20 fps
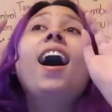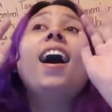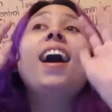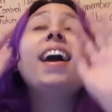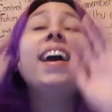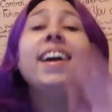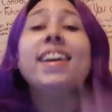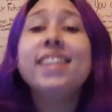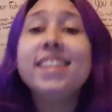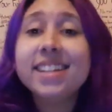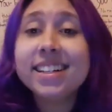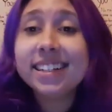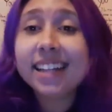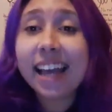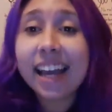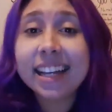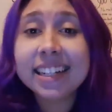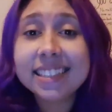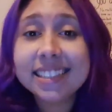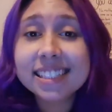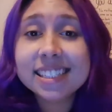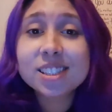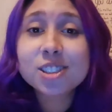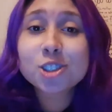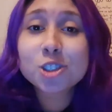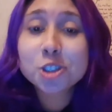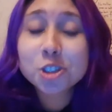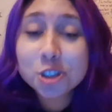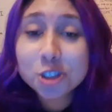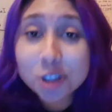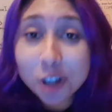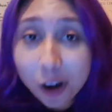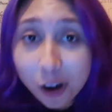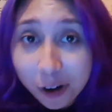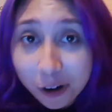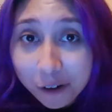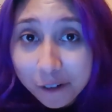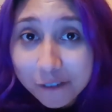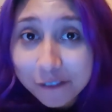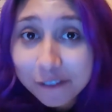And it ended
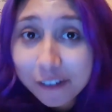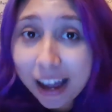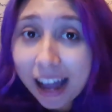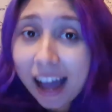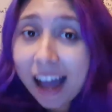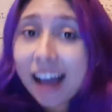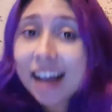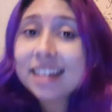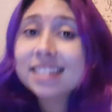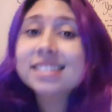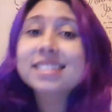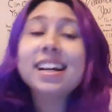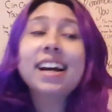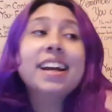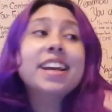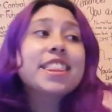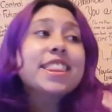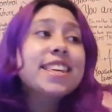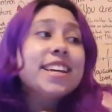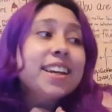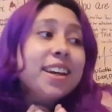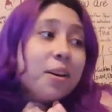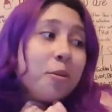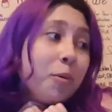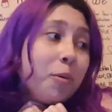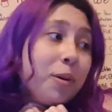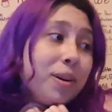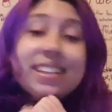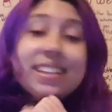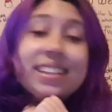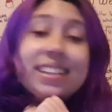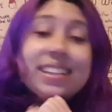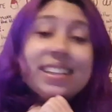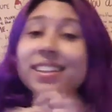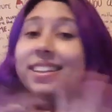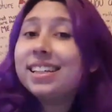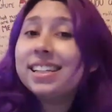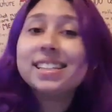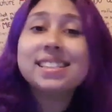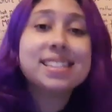so fast. I think it was the
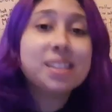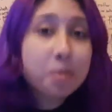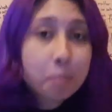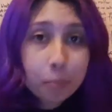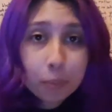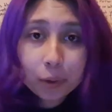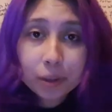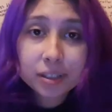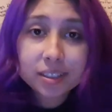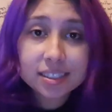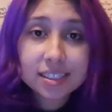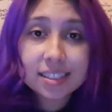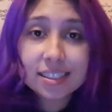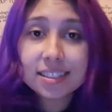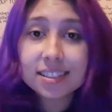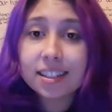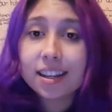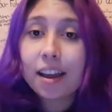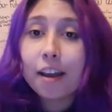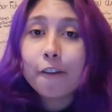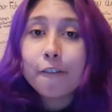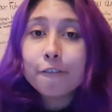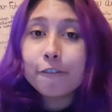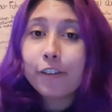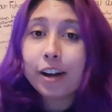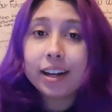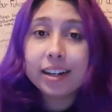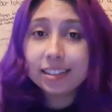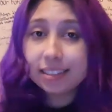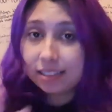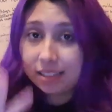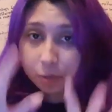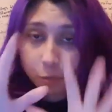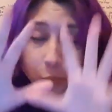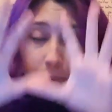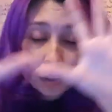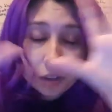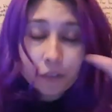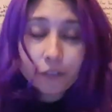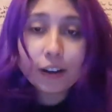least important fight,
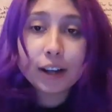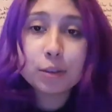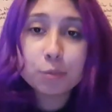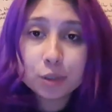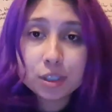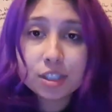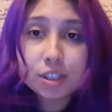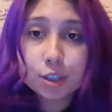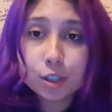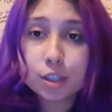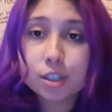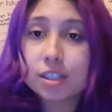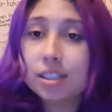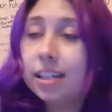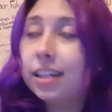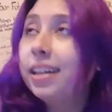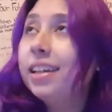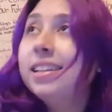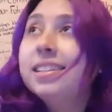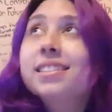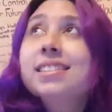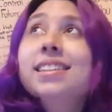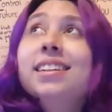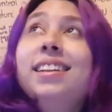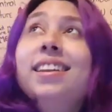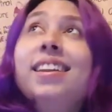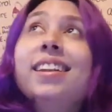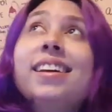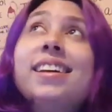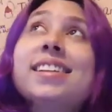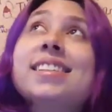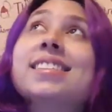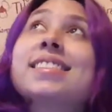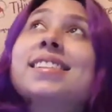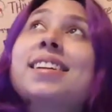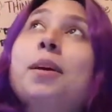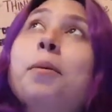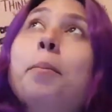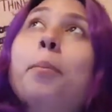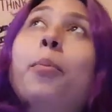with the fight with Cersei is the least
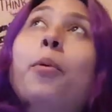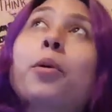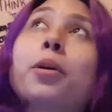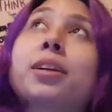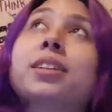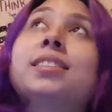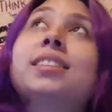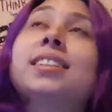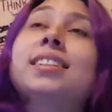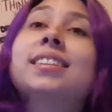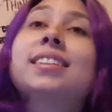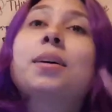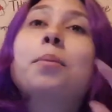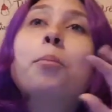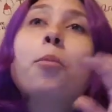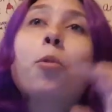important.